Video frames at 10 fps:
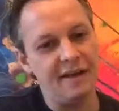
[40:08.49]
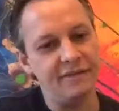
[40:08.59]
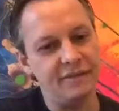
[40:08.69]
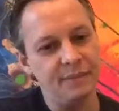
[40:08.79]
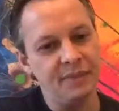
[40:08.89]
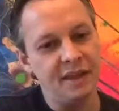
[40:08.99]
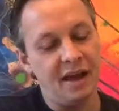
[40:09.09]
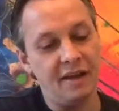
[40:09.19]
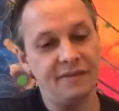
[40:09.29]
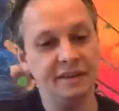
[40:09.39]
have.
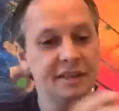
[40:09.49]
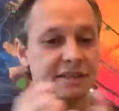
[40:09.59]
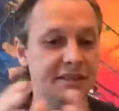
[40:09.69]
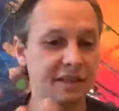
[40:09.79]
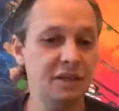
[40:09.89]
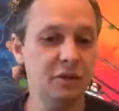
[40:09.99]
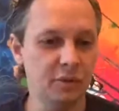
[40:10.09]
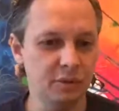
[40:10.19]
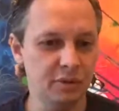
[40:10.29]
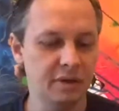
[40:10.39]
Yes. I think the
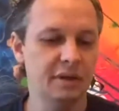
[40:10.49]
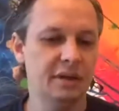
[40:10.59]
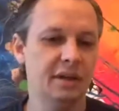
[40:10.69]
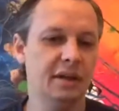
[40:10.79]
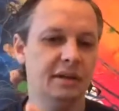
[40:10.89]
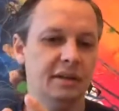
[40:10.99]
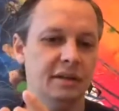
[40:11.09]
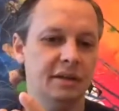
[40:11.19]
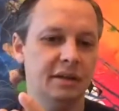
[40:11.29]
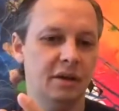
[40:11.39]
CEO and
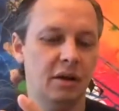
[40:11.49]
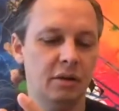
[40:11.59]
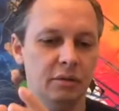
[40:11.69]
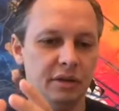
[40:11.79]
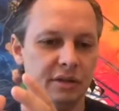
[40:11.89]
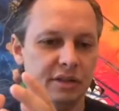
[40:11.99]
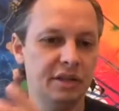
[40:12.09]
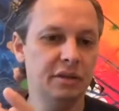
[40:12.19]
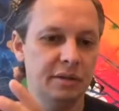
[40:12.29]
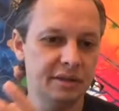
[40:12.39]
the, all the
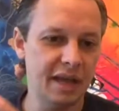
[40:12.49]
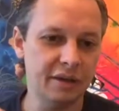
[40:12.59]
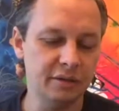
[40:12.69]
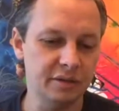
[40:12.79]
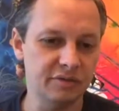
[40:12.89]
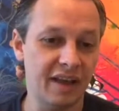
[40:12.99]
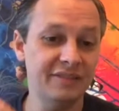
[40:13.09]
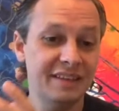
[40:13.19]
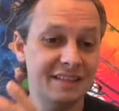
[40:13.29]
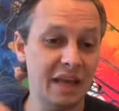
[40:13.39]
senior executives
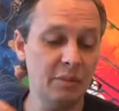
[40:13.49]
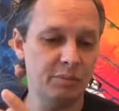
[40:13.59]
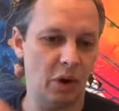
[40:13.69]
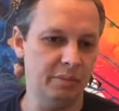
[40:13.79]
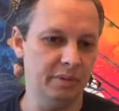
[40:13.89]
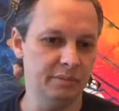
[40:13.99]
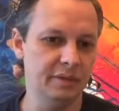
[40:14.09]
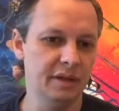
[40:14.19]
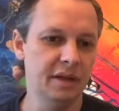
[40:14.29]
have the same problem.